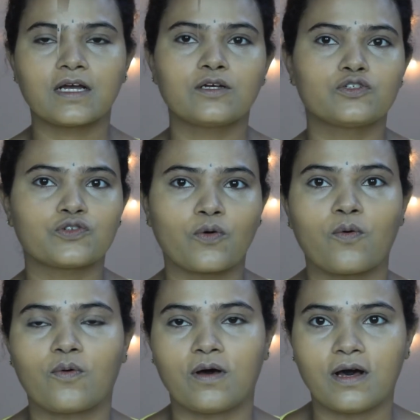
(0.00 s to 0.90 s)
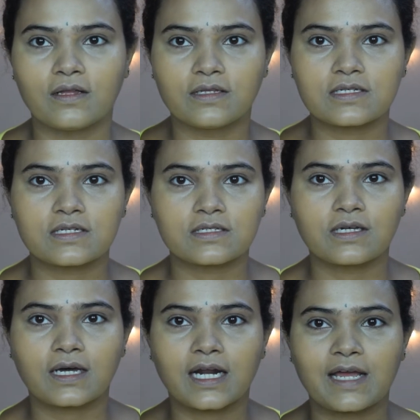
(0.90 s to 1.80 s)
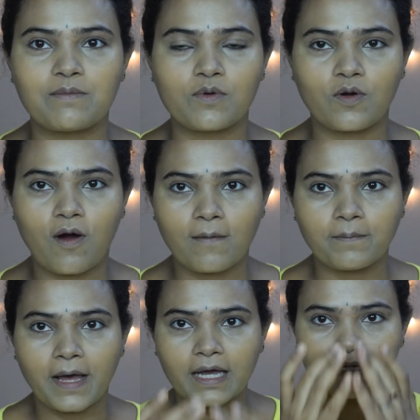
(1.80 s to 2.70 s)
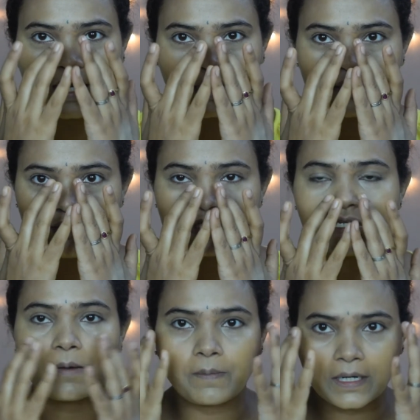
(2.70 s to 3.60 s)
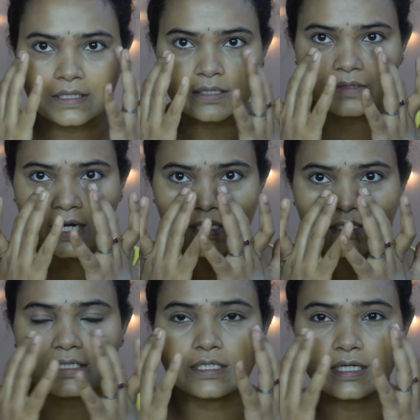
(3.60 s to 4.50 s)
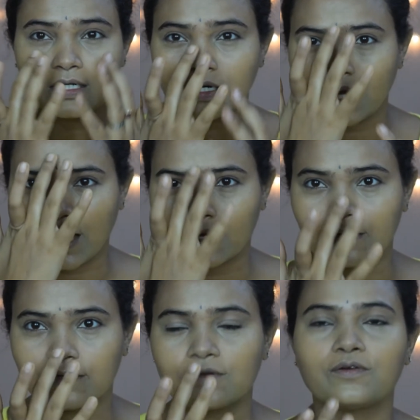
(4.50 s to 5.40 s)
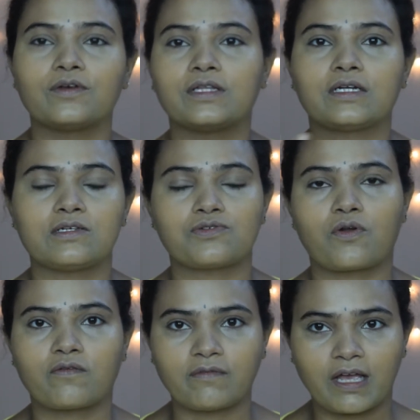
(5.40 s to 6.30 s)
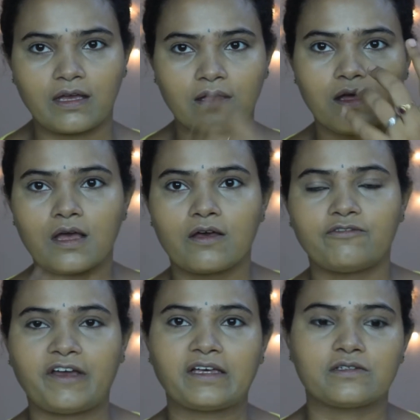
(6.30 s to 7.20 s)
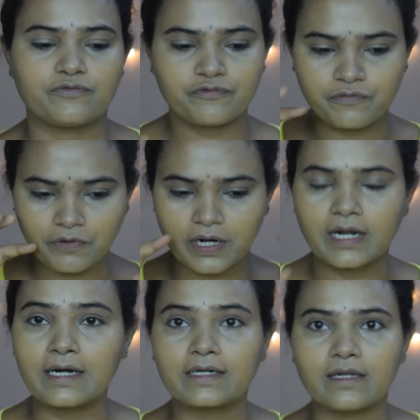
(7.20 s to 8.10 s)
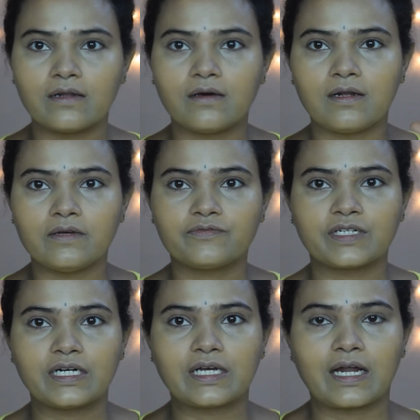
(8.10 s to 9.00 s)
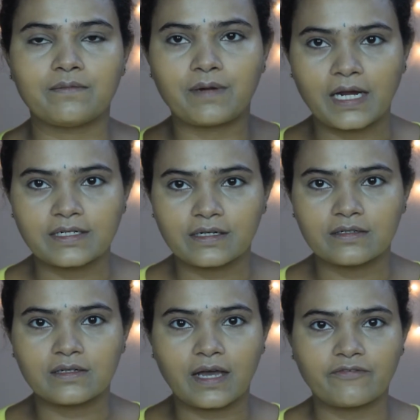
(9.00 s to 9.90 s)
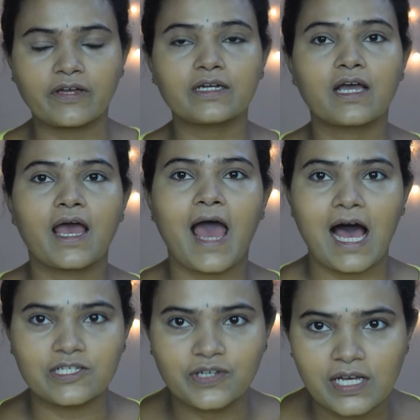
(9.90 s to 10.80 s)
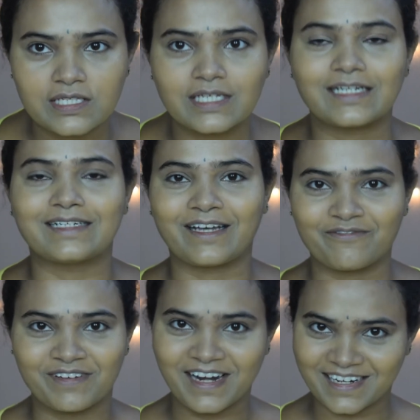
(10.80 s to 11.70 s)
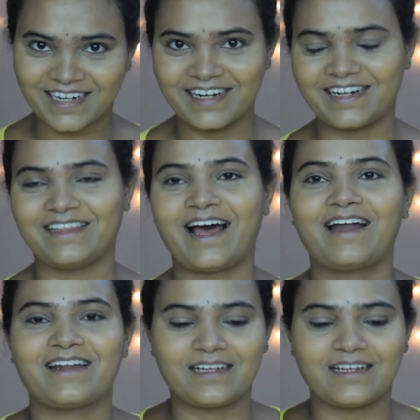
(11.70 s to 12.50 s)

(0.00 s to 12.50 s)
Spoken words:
So this is the cream compact. I just applied it right here and in the T-zone of my face for a little lifted and brightened effect. As you can see, it definitely did that.